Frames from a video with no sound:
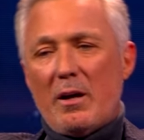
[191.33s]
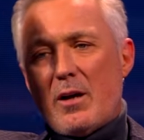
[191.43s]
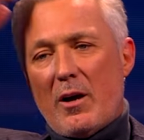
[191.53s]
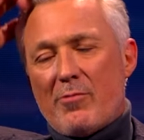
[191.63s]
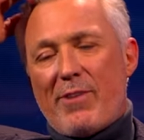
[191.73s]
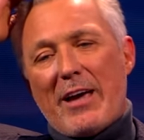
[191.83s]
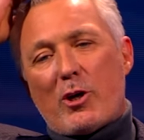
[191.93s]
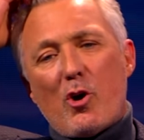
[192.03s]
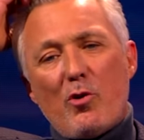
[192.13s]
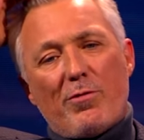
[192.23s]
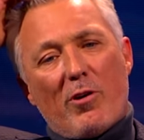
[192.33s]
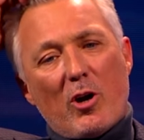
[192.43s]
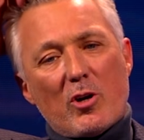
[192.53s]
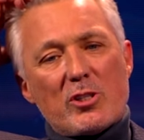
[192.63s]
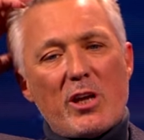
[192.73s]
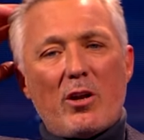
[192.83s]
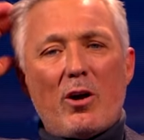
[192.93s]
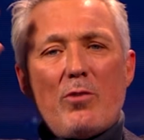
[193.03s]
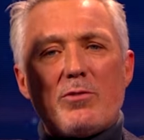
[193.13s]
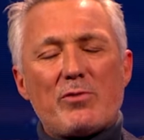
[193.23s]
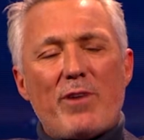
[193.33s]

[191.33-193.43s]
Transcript: Vancouver. I got sent over to